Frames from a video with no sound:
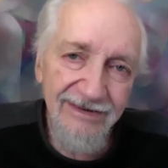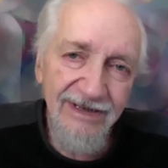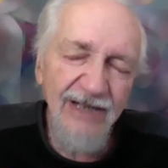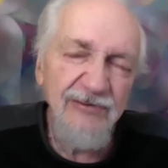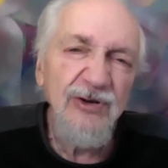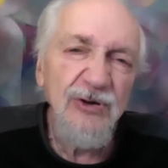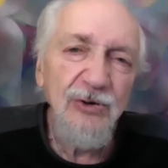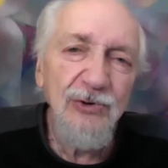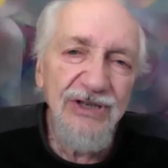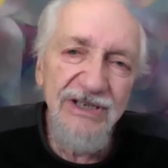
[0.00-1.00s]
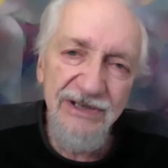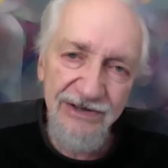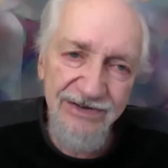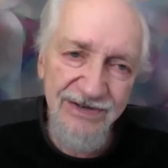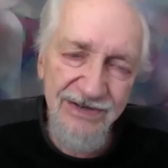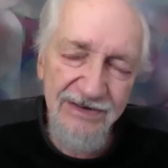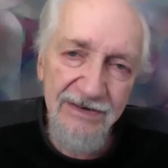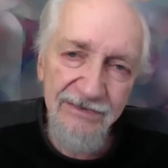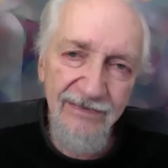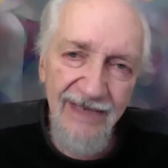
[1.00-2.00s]
And for 2 years,
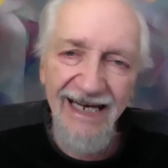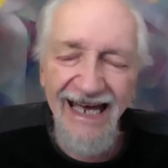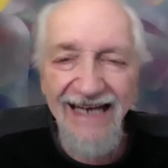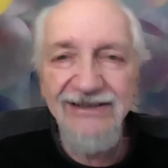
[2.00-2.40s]
I had an